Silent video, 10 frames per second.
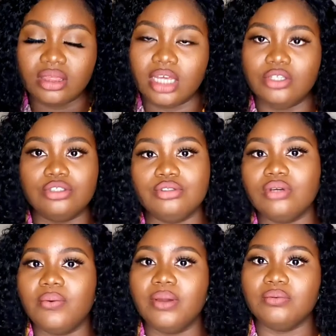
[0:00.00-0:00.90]
then you should do
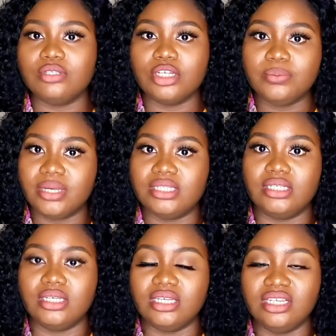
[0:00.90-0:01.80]
away with such
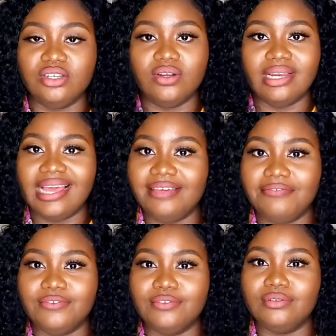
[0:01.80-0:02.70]
person in your
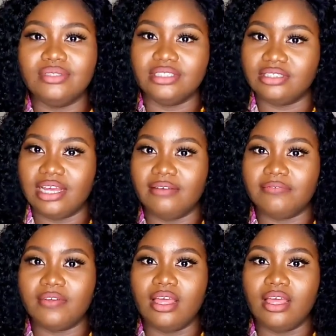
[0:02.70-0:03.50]
life you don't deserve